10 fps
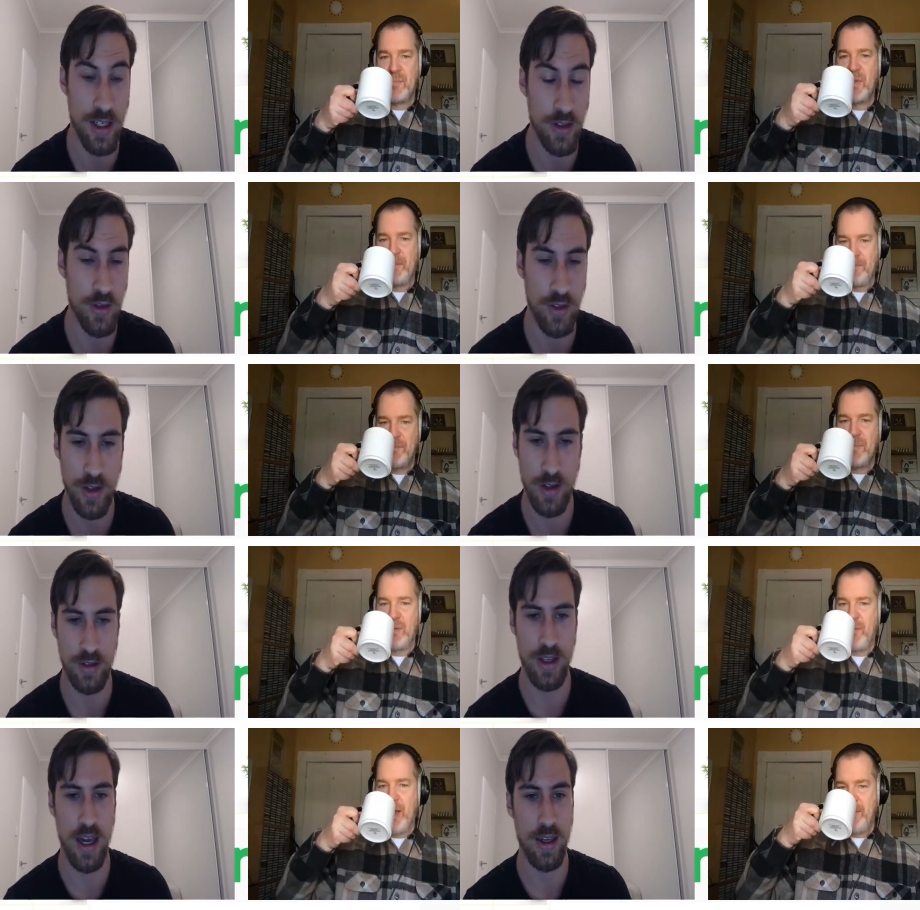Speaker 1: continues to
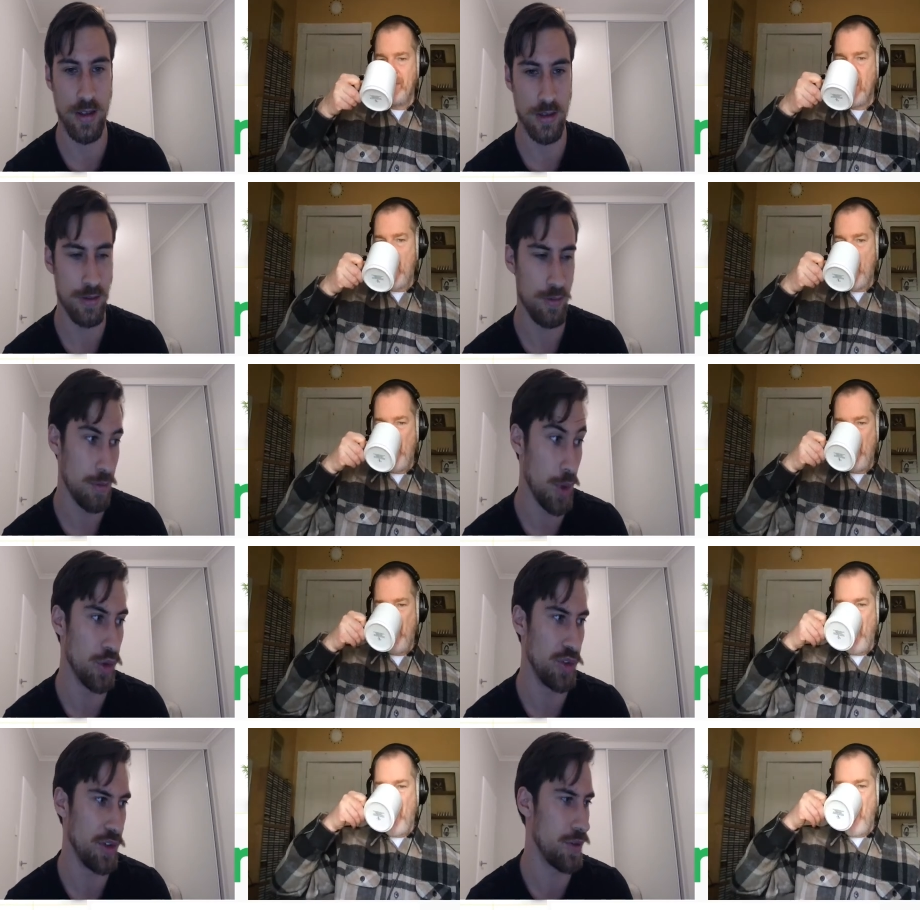this right. day in
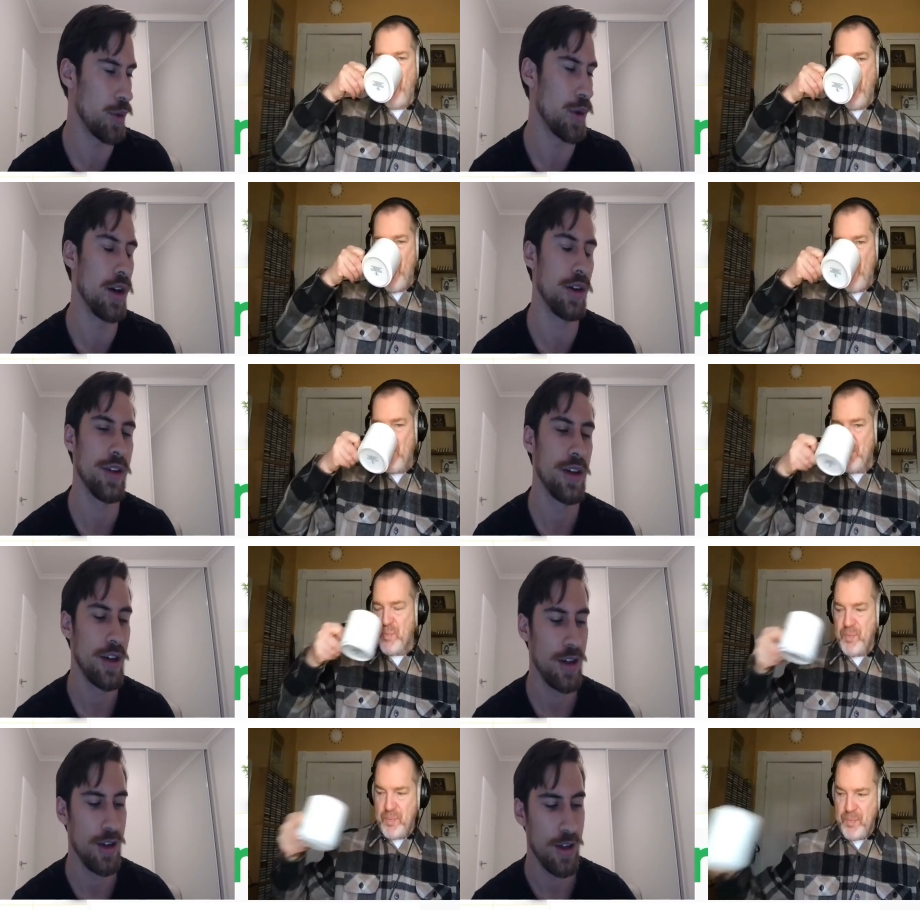most of the world.
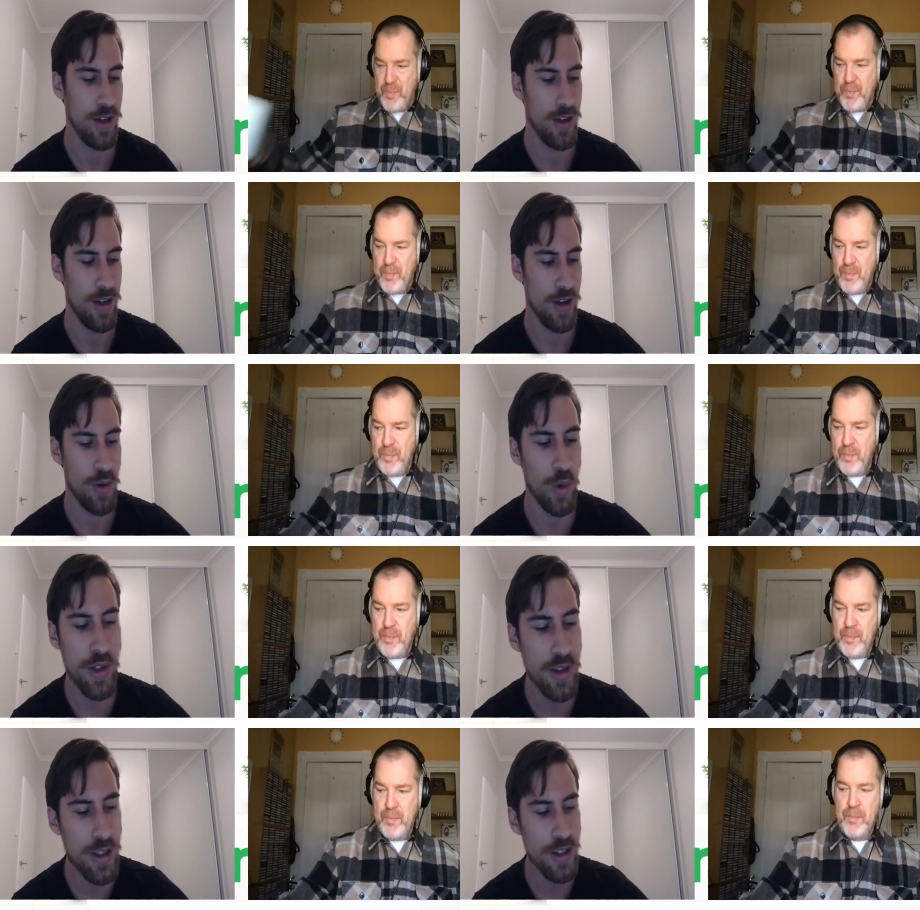
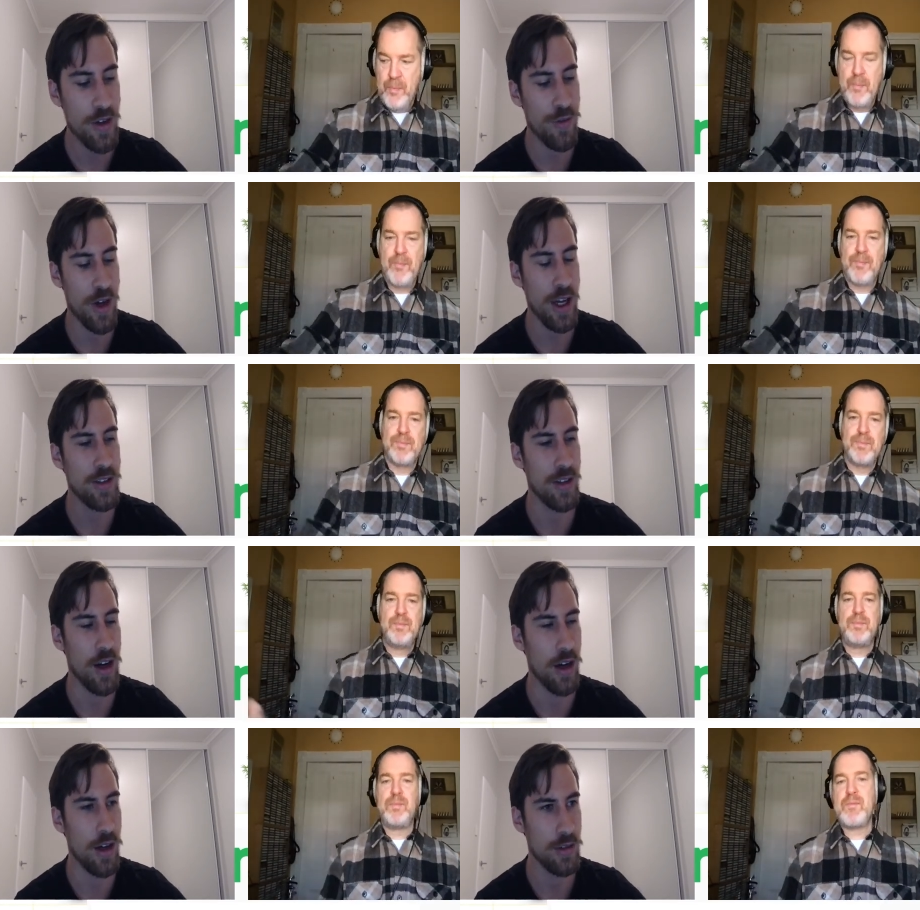What do you think the
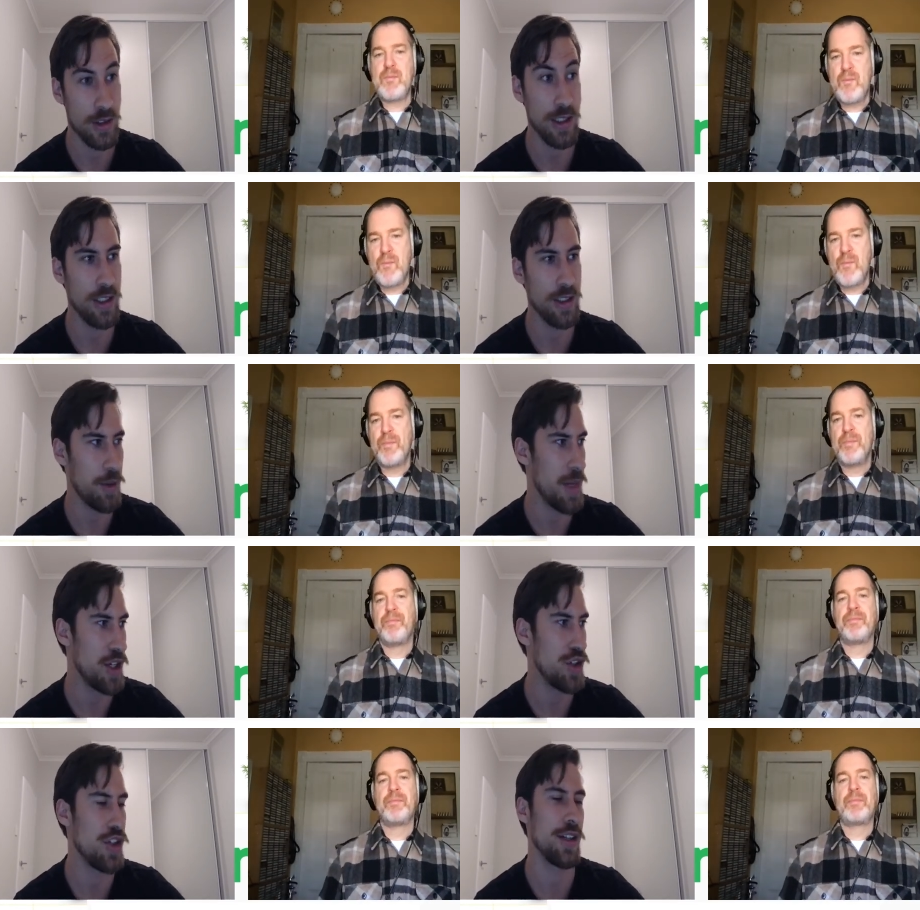effects are? Clearly you're
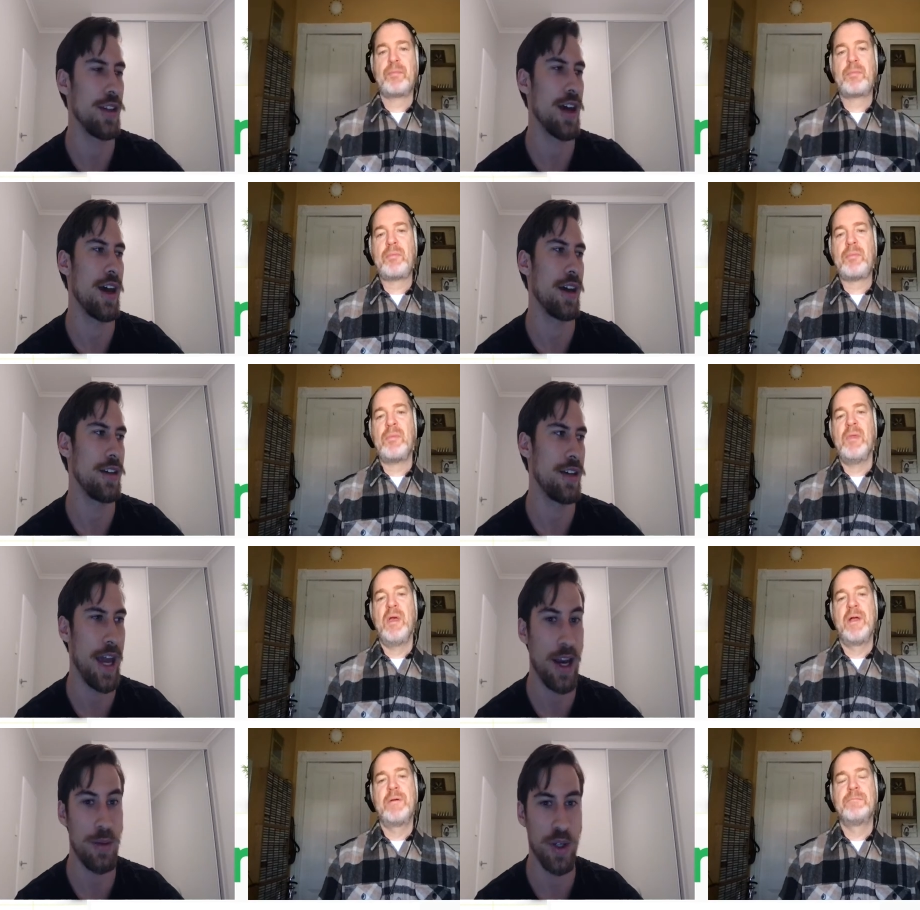mentioning that
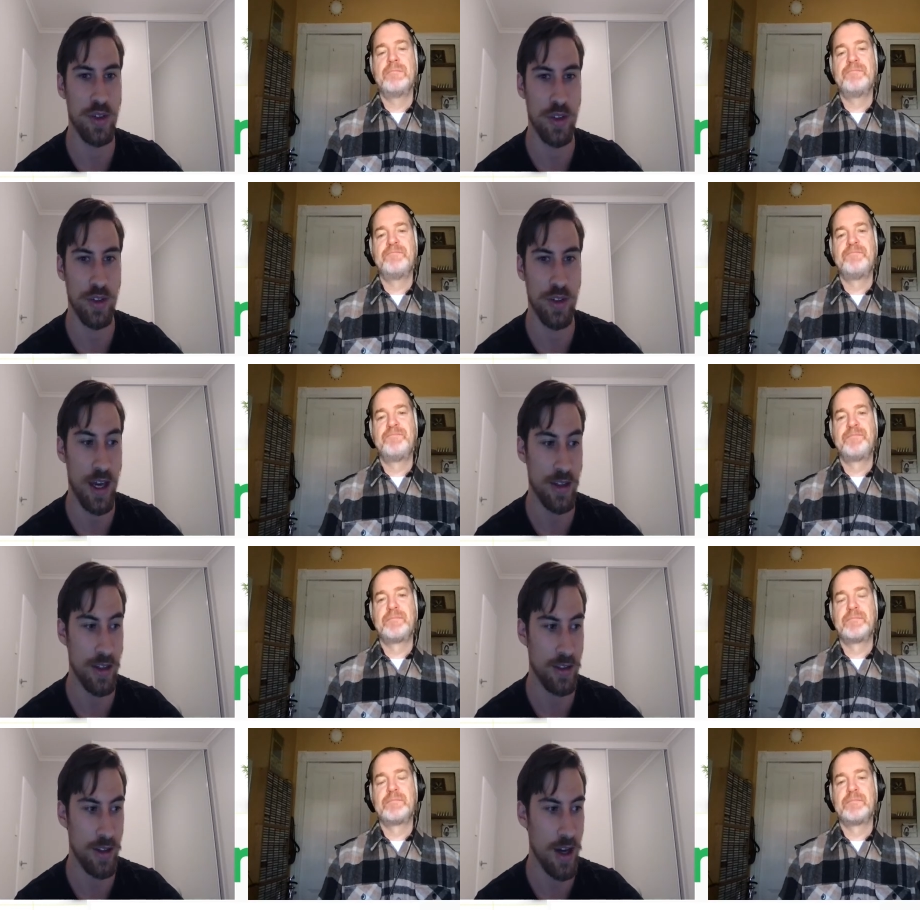cannabis has
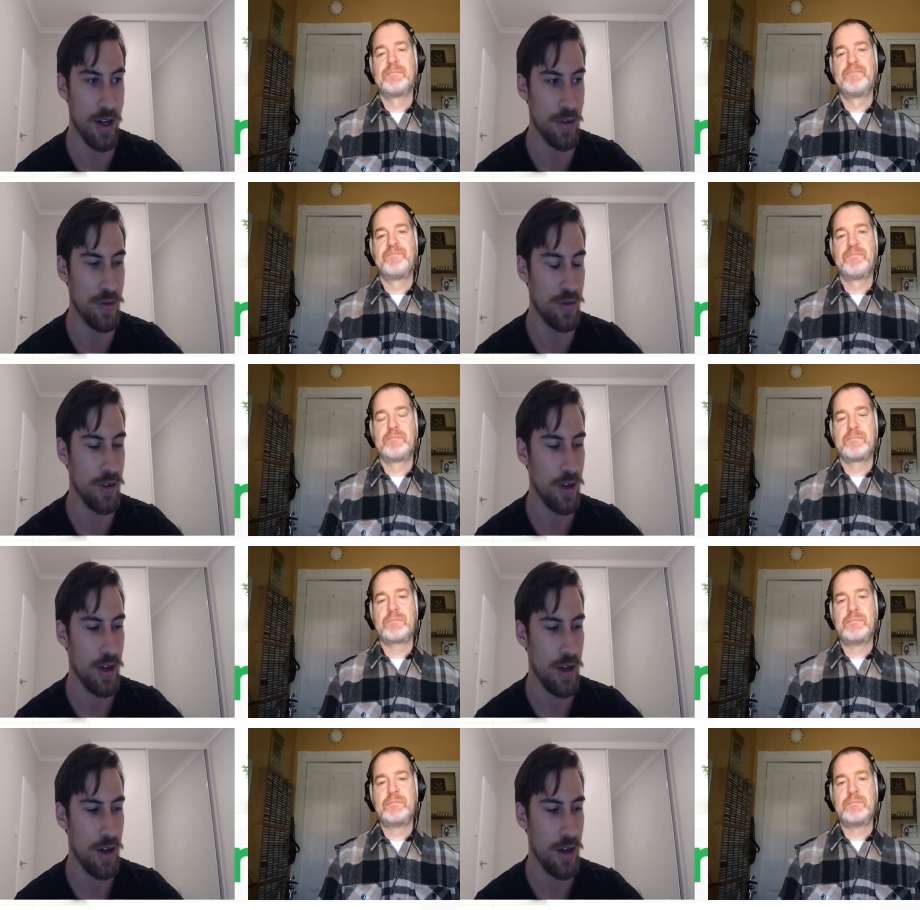had this kind of